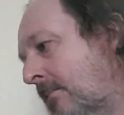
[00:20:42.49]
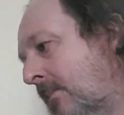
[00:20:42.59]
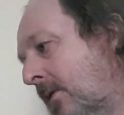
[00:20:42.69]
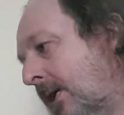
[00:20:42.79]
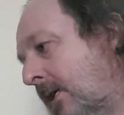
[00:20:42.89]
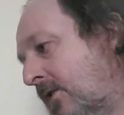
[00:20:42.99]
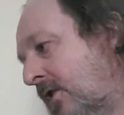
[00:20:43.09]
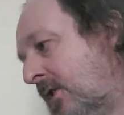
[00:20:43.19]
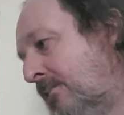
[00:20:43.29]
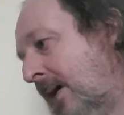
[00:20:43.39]
my
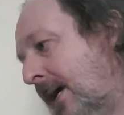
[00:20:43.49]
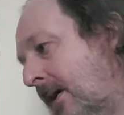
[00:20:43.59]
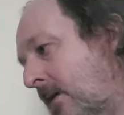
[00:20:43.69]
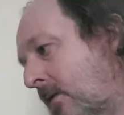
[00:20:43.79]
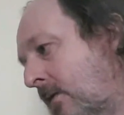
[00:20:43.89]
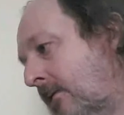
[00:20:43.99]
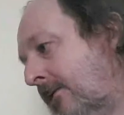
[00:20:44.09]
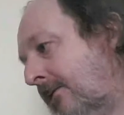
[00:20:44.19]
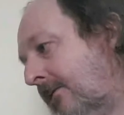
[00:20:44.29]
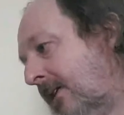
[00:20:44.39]
spare
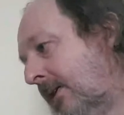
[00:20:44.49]
of